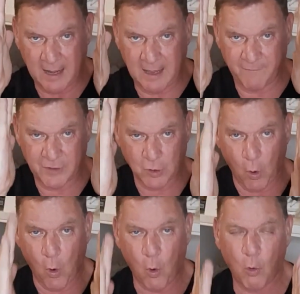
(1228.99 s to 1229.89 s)
if it's a
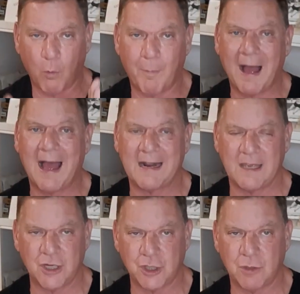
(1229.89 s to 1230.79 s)
whole
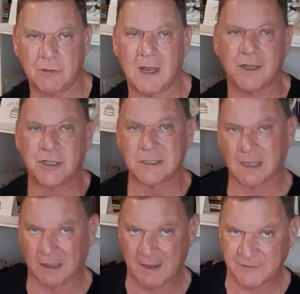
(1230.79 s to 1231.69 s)
body issue, not
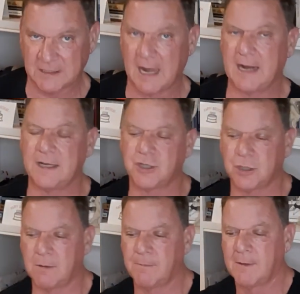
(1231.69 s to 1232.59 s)
just a left side
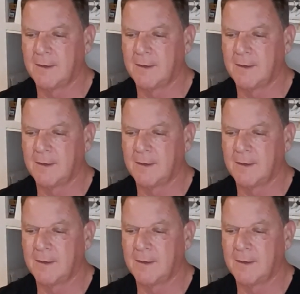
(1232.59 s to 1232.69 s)
issue.